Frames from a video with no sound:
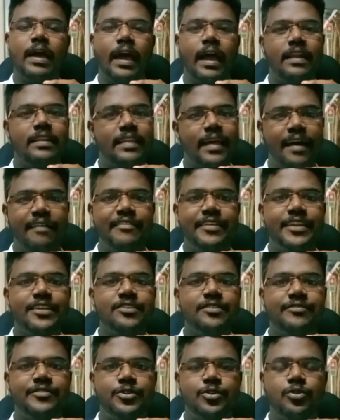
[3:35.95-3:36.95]
and the average
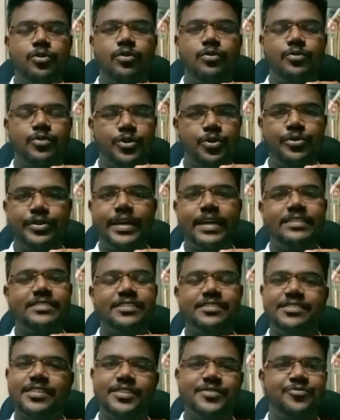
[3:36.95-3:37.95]
of two days
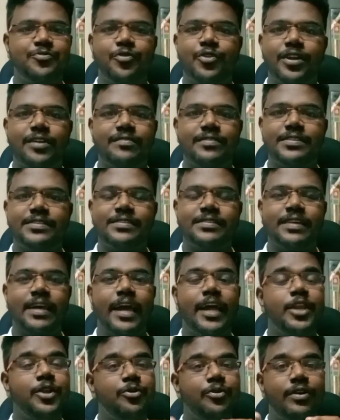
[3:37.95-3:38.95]
is just 4 hours,
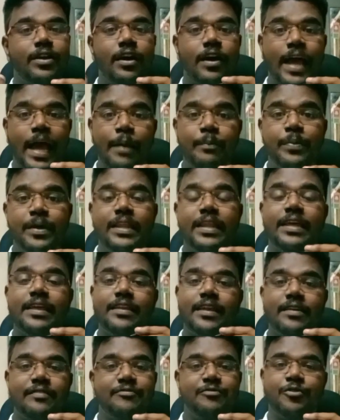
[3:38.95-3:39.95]
and you could have happily
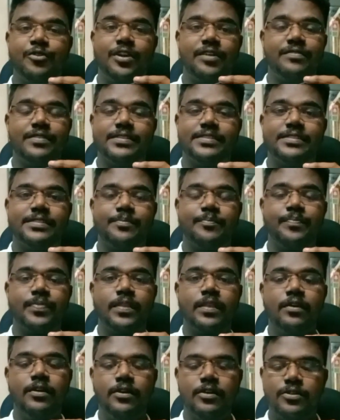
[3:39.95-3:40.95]
read 4 hours.
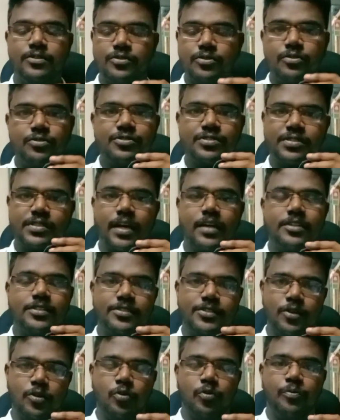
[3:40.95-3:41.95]
So start
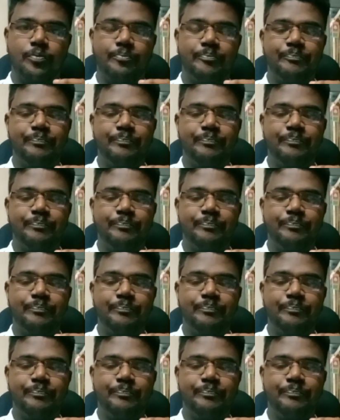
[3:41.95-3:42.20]
slow.